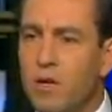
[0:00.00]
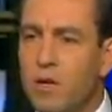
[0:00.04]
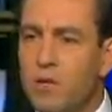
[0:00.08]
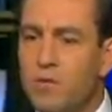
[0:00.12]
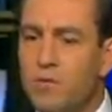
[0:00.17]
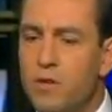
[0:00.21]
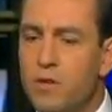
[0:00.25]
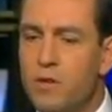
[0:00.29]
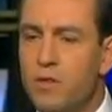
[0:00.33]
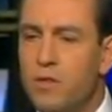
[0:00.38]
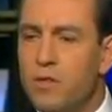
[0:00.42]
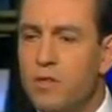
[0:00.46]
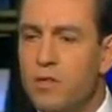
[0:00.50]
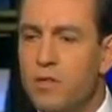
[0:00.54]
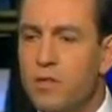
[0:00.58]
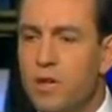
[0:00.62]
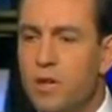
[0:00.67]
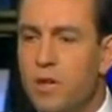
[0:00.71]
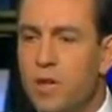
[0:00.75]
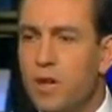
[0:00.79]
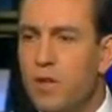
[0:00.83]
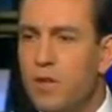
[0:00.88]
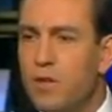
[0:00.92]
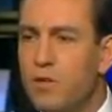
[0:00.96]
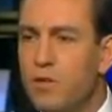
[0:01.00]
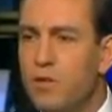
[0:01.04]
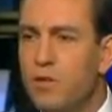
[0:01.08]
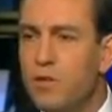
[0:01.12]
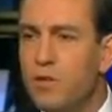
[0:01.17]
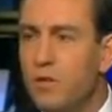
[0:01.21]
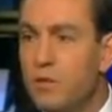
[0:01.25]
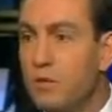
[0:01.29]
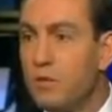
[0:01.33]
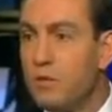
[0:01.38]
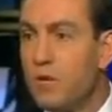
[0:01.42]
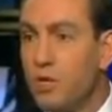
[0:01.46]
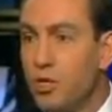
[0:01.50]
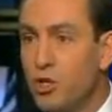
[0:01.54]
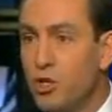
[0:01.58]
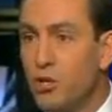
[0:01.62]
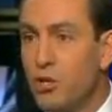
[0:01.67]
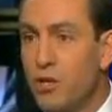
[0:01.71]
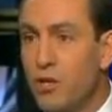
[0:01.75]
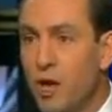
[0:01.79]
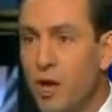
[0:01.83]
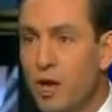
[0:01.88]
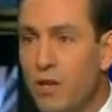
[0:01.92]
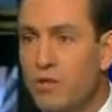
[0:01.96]
Such is the case that
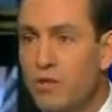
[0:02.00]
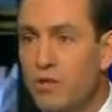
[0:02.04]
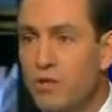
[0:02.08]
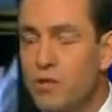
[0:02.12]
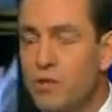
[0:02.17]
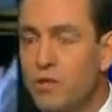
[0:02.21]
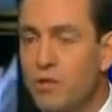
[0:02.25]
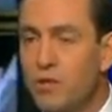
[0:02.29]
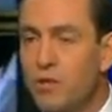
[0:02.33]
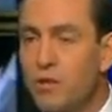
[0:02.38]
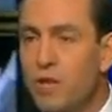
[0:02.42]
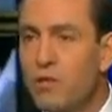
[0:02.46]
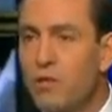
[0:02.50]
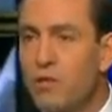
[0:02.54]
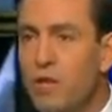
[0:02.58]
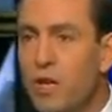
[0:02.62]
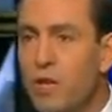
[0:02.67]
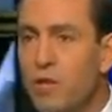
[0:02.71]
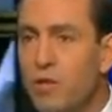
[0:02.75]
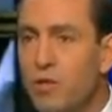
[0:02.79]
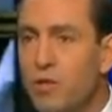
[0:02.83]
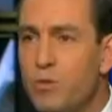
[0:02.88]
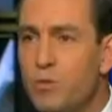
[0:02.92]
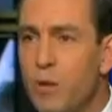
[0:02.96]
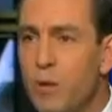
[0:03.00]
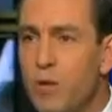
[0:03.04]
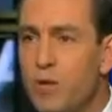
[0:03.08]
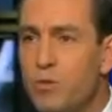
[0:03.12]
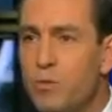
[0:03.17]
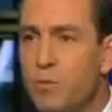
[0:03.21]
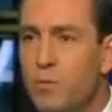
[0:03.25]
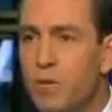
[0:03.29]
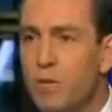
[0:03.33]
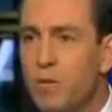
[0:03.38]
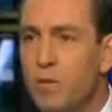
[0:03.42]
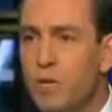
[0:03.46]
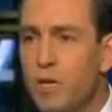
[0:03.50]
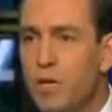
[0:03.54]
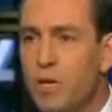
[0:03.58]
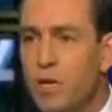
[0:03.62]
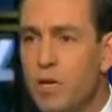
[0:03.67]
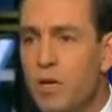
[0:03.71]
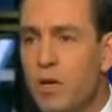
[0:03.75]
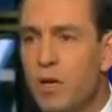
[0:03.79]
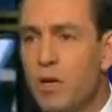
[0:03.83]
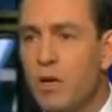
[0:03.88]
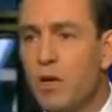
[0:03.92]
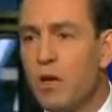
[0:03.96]
issuing licenses is a state responsibility.
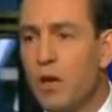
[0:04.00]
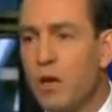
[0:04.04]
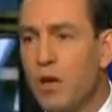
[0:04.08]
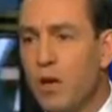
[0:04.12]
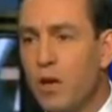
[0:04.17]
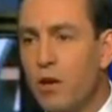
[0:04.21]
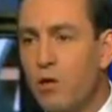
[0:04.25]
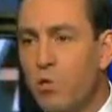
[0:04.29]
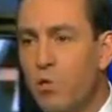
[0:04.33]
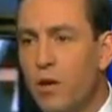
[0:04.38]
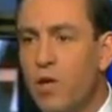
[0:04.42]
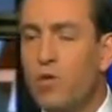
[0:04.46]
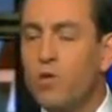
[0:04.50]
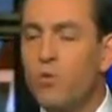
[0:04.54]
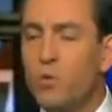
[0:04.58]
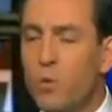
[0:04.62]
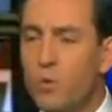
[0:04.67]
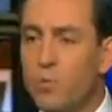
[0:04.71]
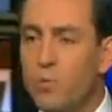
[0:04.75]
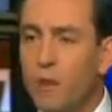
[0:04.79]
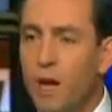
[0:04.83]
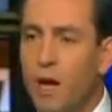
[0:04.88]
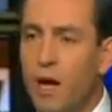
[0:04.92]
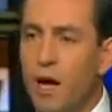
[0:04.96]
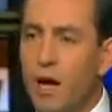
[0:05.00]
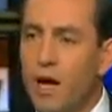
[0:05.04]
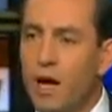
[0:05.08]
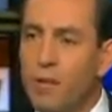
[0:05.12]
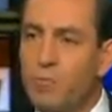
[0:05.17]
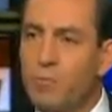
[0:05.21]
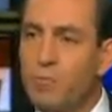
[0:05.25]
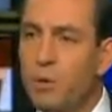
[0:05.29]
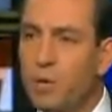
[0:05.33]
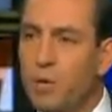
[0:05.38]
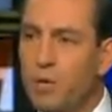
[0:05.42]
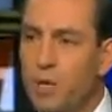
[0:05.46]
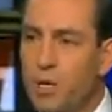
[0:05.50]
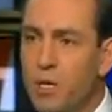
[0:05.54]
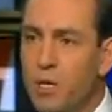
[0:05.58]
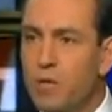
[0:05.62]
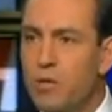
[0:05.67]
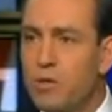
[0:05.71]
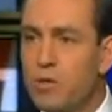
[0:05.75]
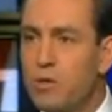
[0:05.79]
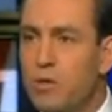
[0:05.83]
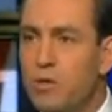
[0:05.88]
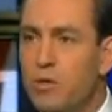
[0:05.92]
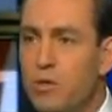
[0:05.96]
And weeks went by, public
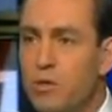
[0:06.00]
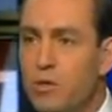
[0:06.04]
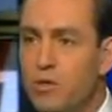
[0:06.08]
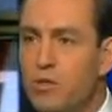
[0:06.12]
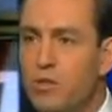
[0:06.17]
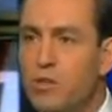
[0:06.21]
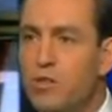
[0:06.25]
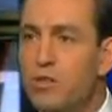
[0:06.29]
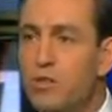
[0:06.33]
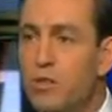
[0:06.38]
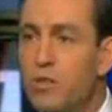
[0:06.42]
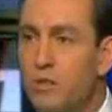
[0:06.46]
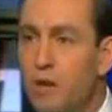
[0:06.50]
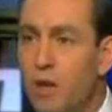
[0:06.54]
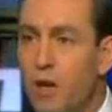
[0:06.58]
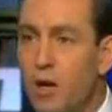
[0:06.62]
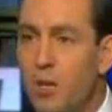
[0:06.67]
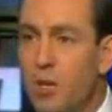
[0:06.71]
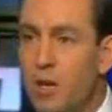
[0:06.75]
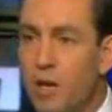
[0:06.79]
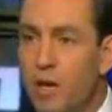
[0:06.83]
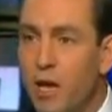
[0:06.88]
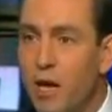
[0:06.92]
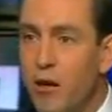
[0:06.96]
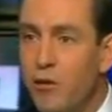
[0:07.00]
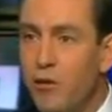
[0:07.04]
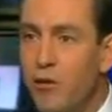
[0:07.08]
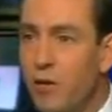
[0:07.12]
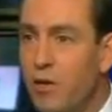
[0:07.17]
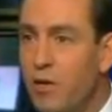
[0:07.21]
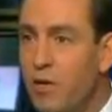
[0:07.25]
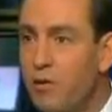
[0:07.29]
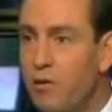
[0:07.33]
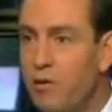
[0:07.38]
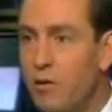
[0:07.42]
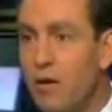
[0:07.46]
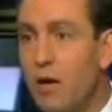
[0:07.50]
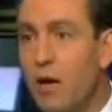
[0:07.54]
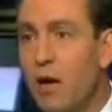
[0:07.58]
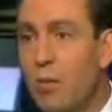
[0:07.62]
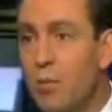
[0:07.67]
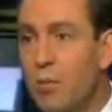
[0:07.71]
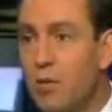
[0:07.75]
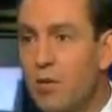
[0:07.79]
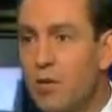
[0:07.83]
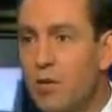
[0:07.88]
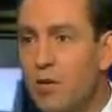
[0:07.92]
was justifiably outraged. The common